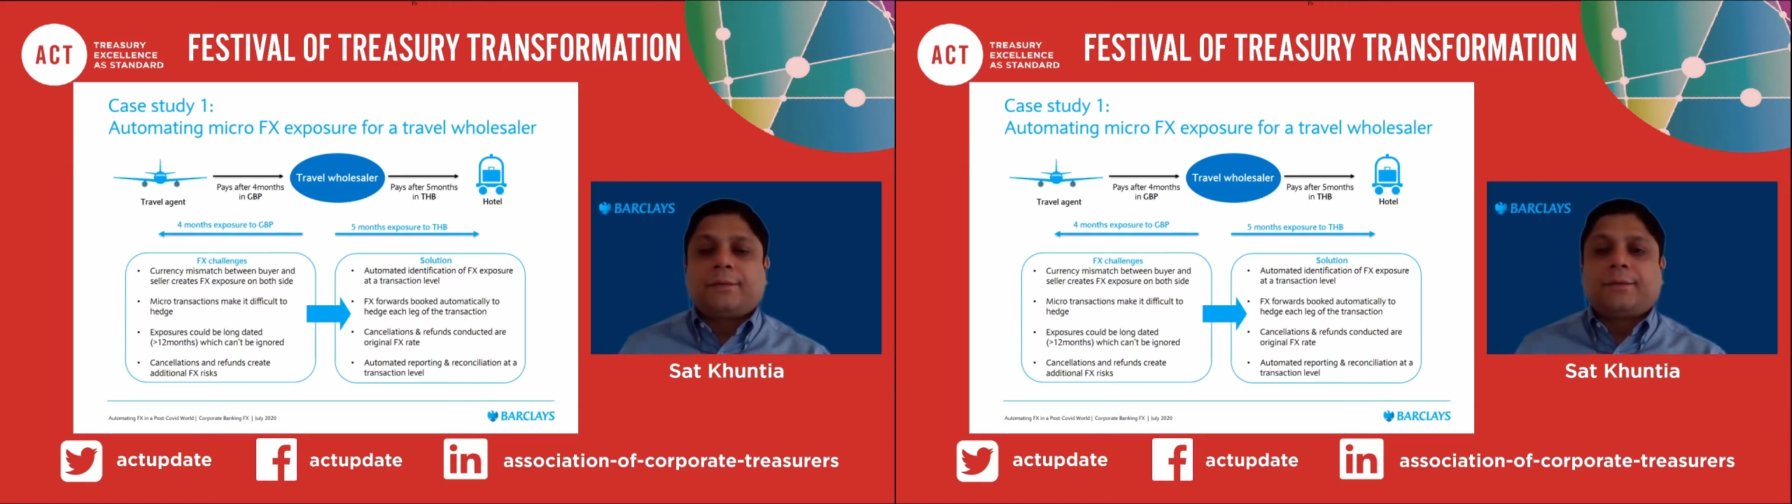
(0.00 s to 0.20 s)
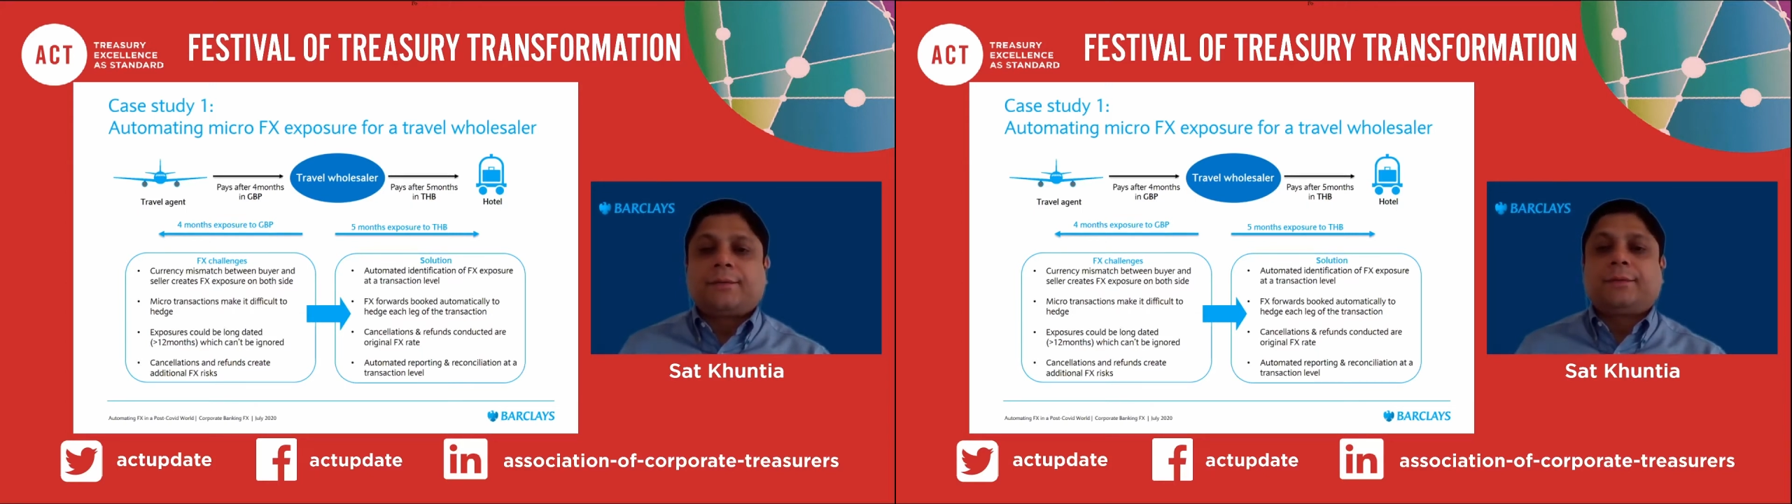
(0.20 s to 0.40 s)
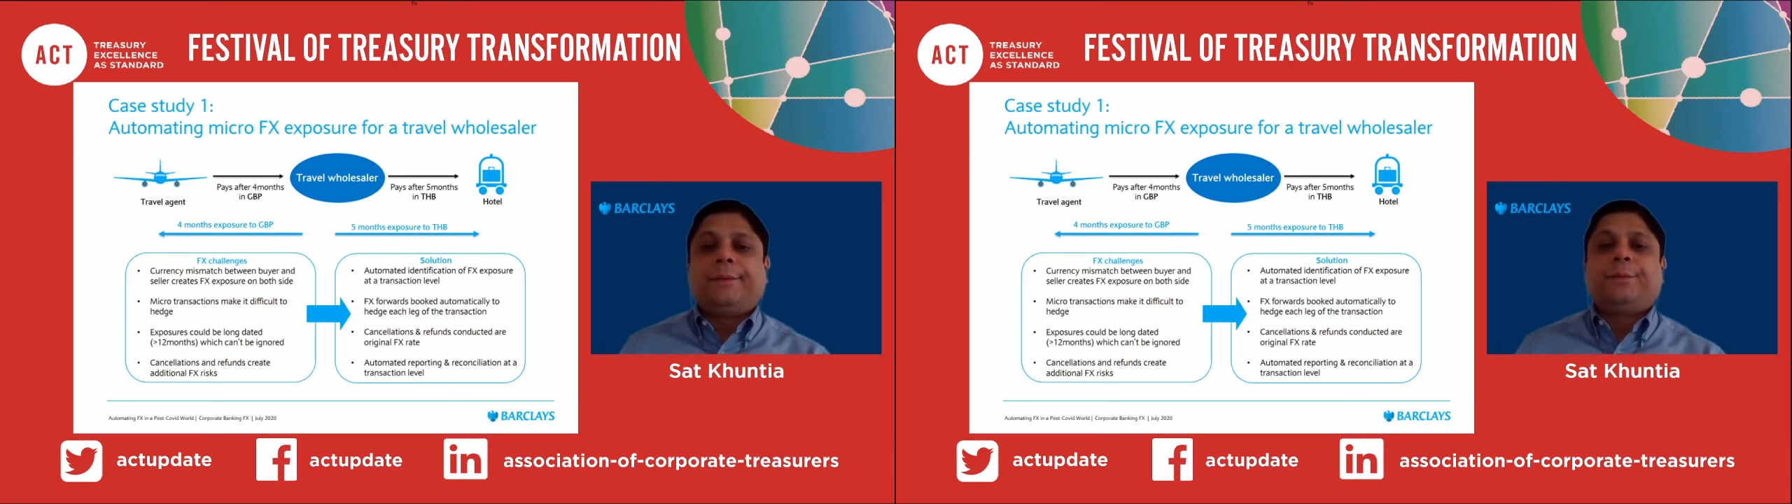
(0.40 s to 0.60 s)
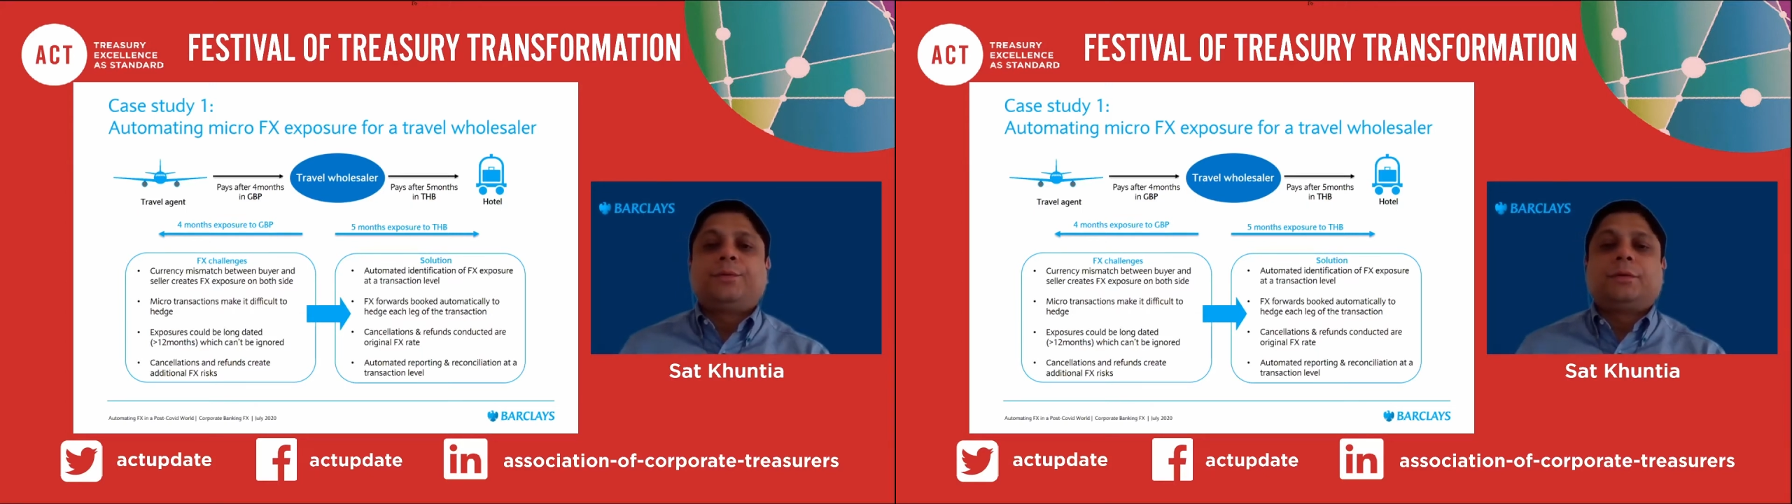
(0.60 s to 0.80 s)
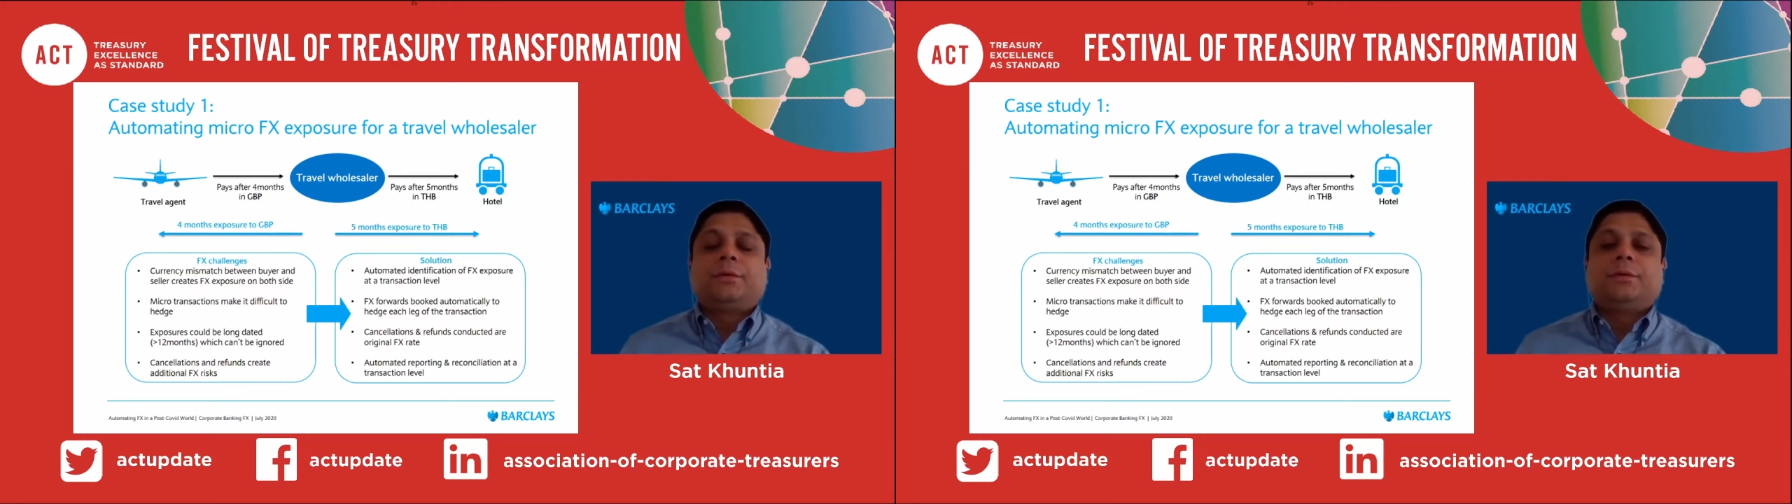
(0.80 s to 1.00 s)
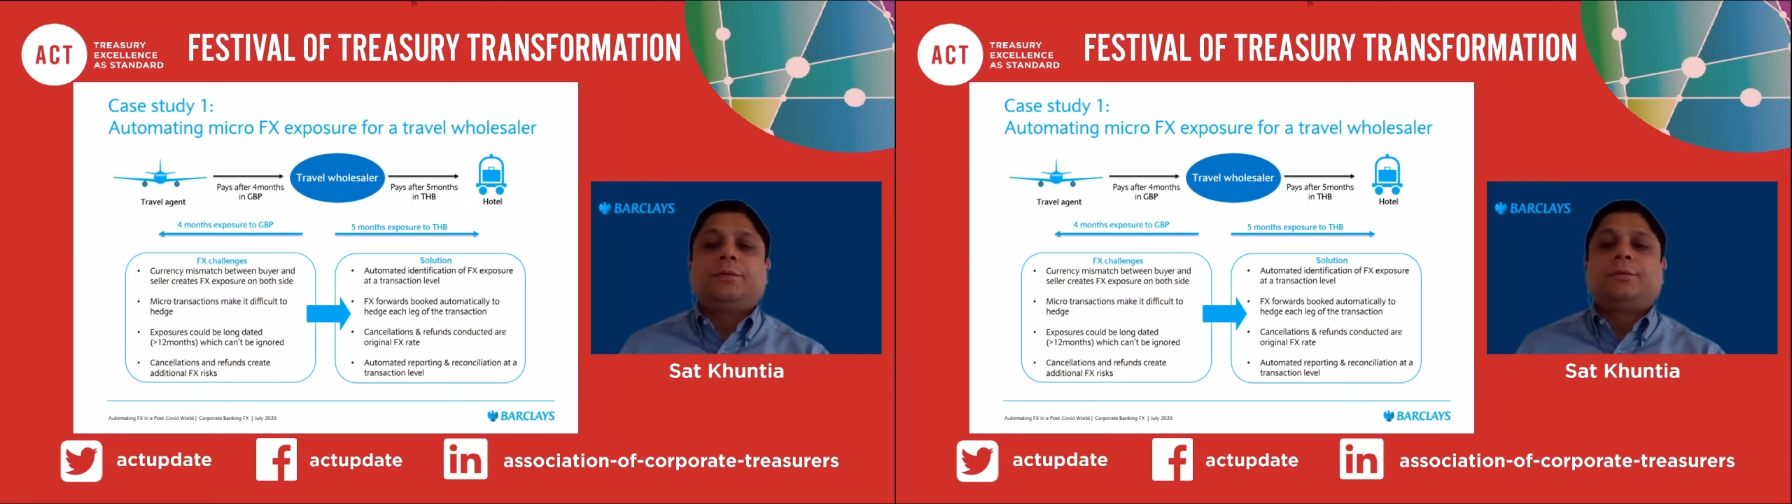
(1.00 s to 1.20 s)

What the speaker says: solution